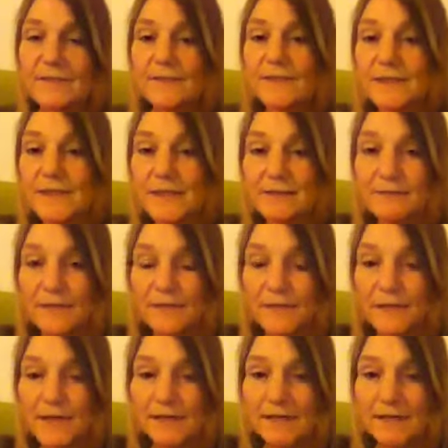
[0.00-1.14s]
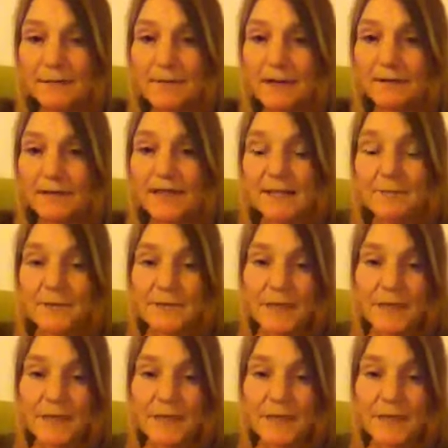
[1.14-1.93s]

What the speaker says: just to give keep a